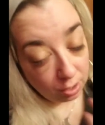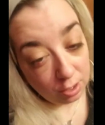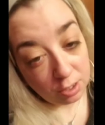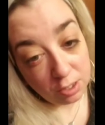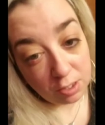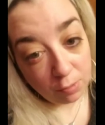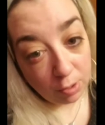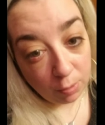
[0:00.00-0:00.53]

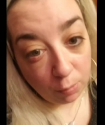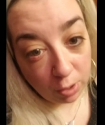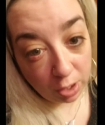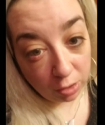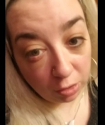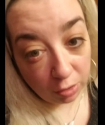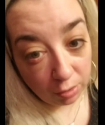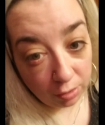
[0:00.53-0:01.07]
so it
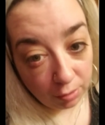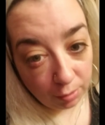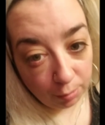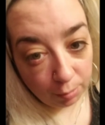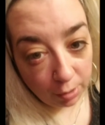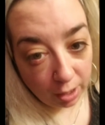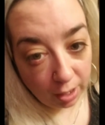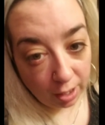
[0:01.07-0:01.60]
will,
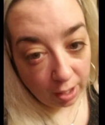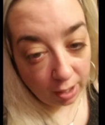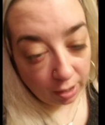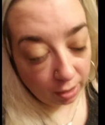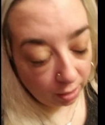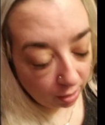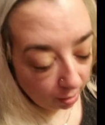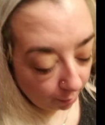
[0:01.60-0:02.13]
but
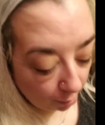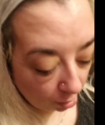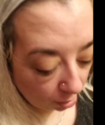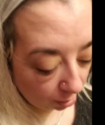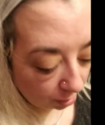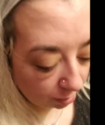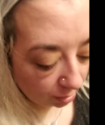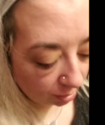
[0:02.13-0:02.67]
uh, I'm
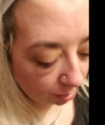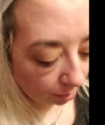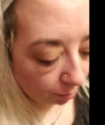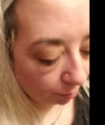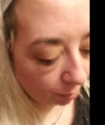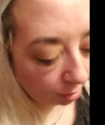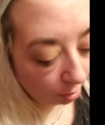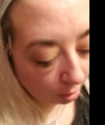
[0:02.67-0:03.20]
on some
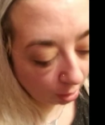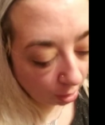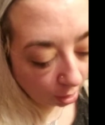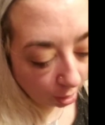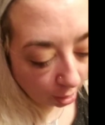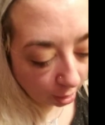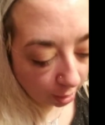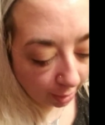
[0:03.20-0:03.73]

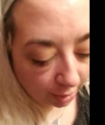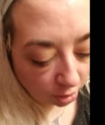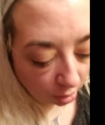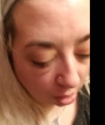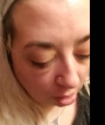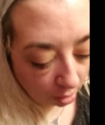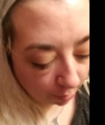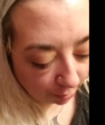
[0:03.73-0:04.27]
eye
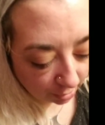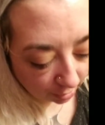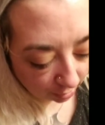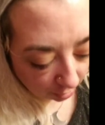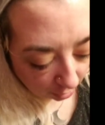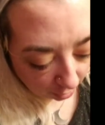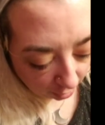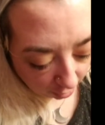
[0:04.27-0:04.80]
drops,
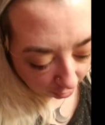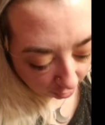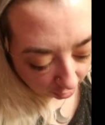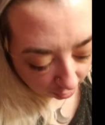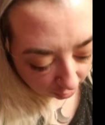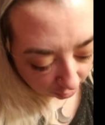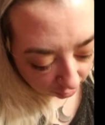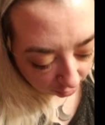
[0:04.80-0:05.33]

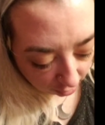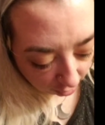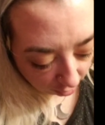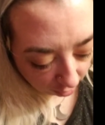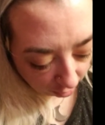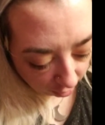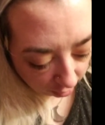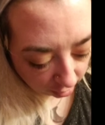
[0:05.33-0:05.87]
and
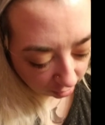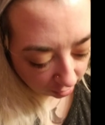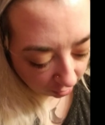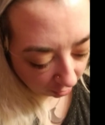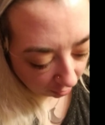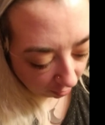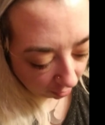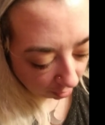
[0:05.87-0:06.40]
it's like
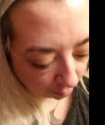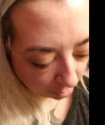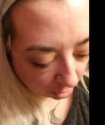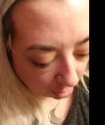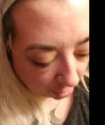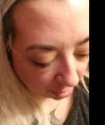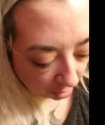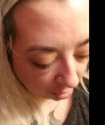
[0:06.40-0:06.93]
an
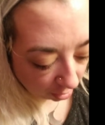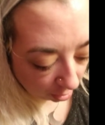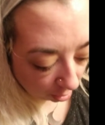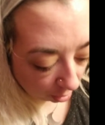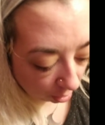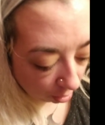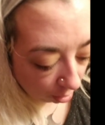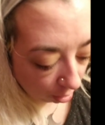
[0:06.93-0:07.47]
antibiotic
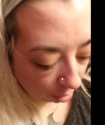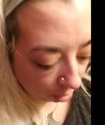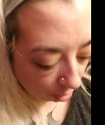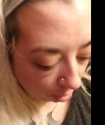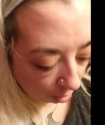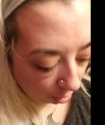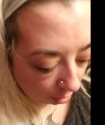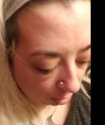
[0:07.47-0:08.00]
thing,
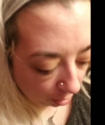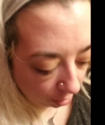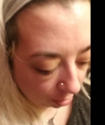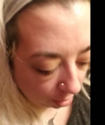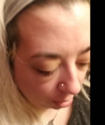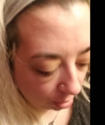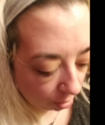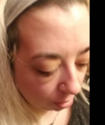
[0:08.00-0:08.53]
and
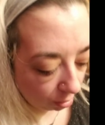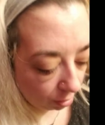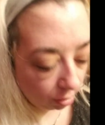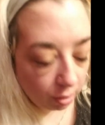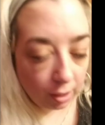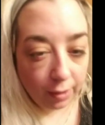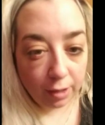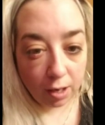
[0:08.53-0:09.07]
then uh,
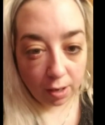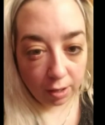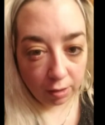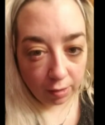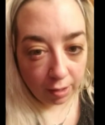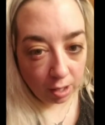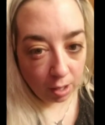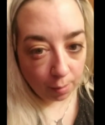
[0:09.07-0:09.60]
I gotta
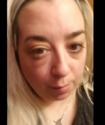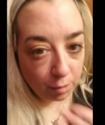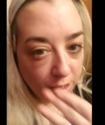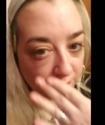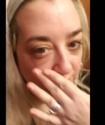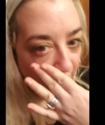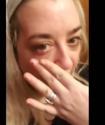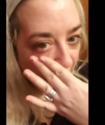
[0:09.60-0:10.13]
like
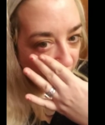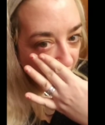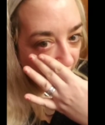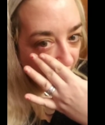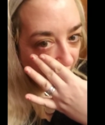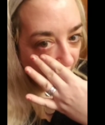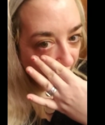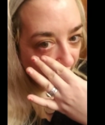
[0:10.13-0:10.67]
massage
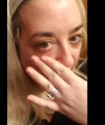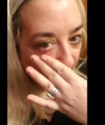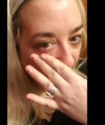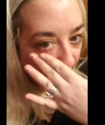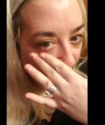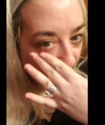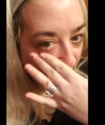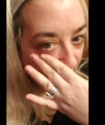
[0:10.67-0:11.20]
it like
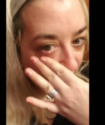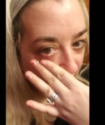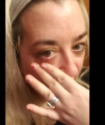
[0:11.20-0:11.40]
this,